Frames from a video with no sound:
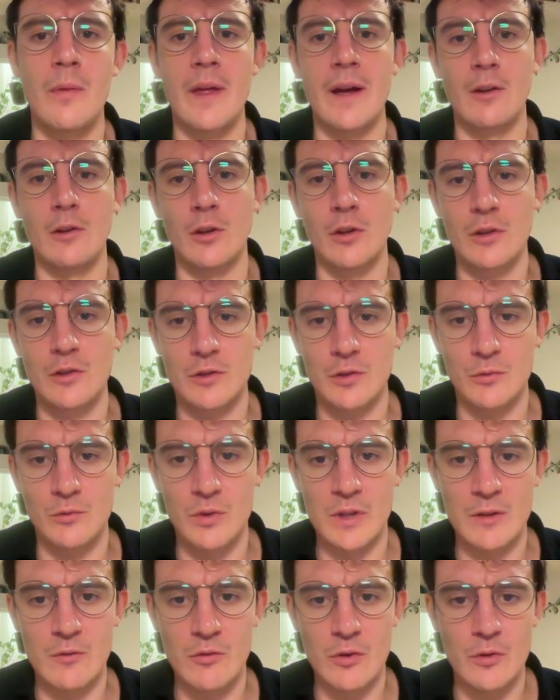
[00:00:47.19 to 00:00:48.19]
They'll look to
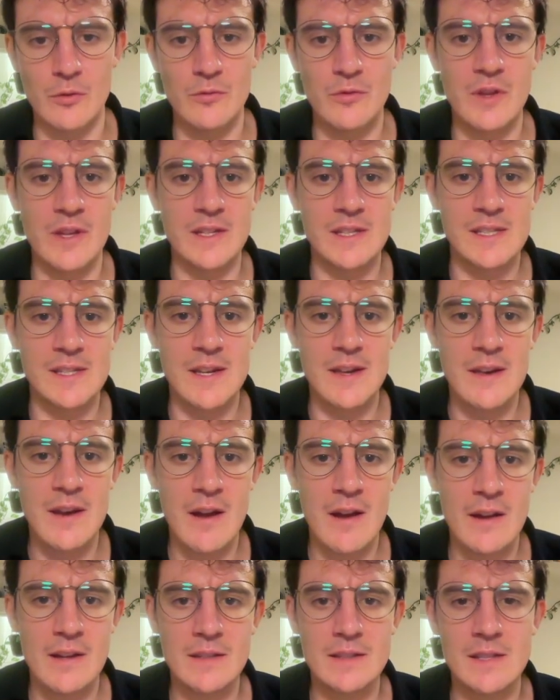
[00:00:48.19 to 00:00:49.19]
reroute this
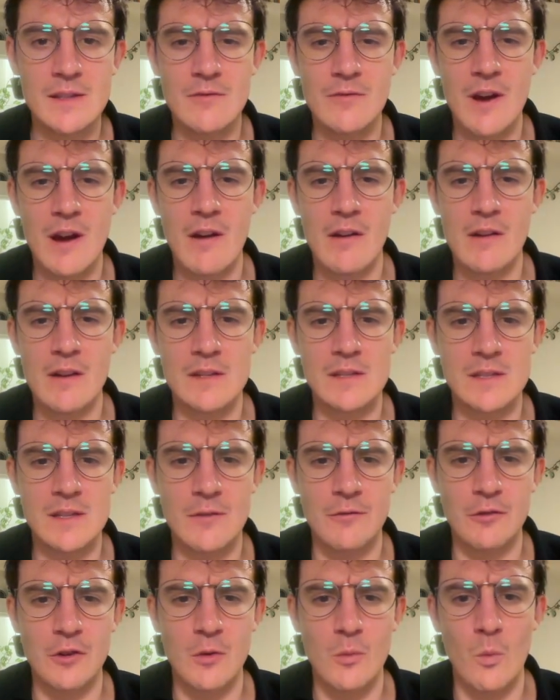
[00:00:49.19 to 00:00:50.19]
knight in various
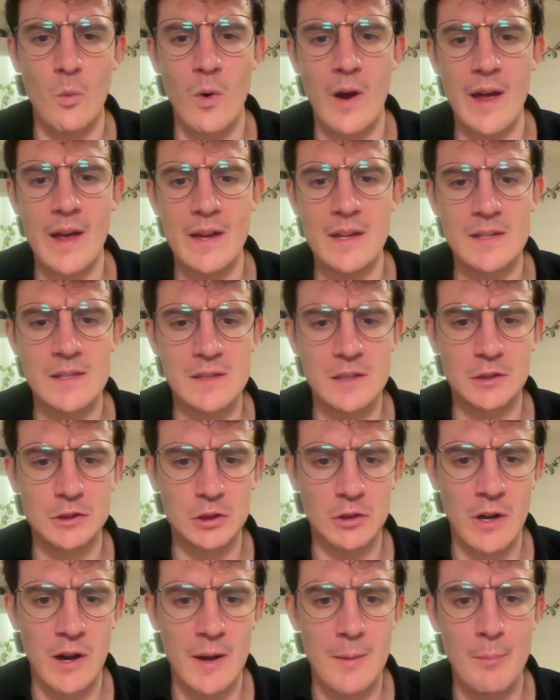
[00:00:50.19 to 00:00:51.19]
different ways to
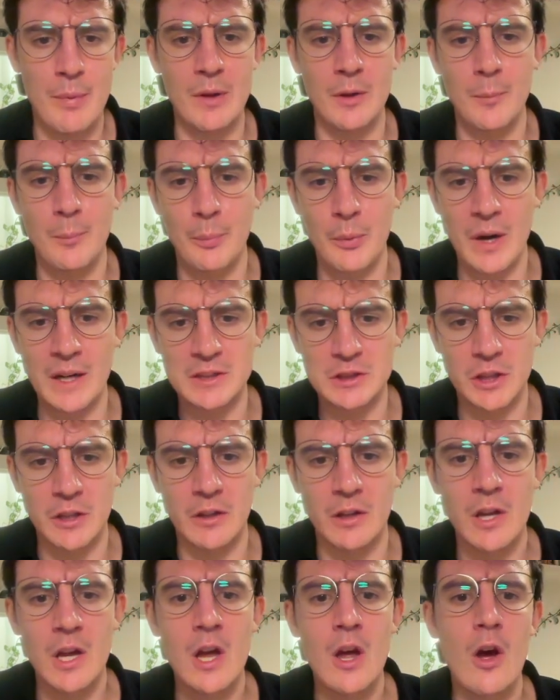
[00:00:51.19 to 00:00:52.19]
try and build pressure